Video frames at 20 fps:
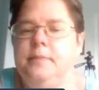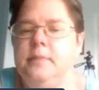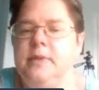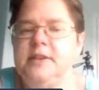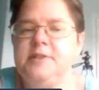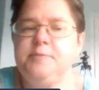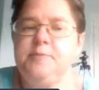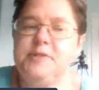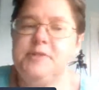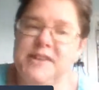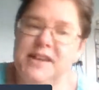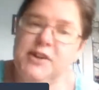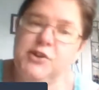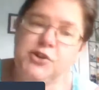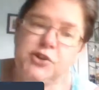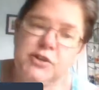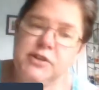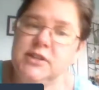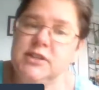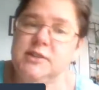it's
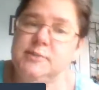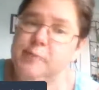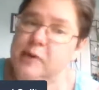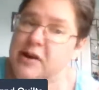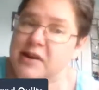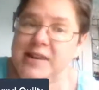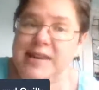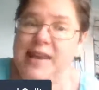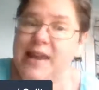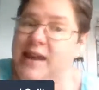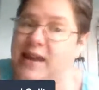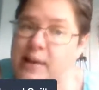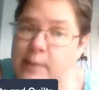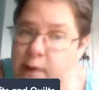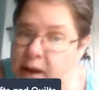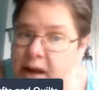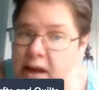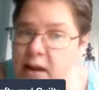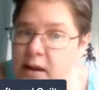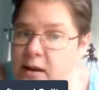potentially spotty
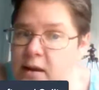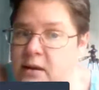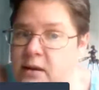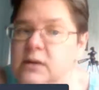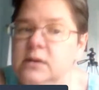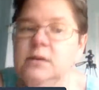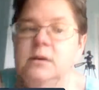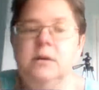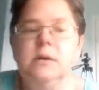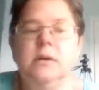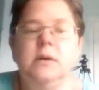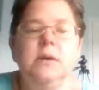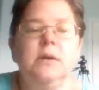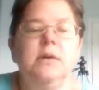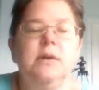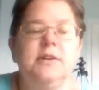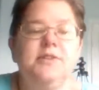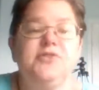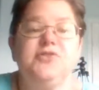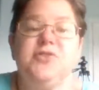anyway
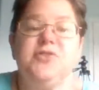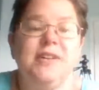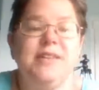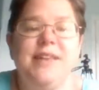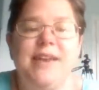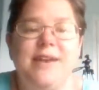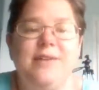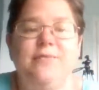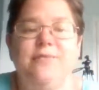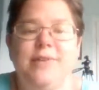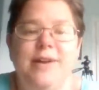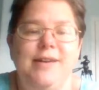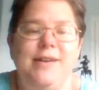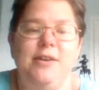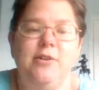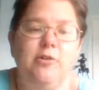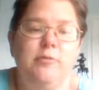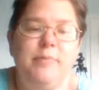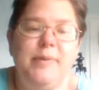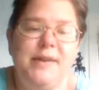because they're not like right
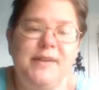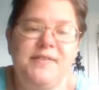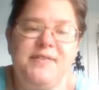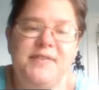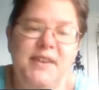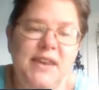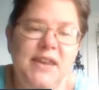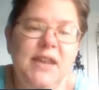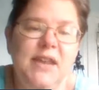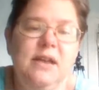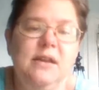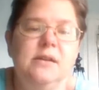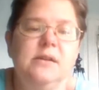near a big city.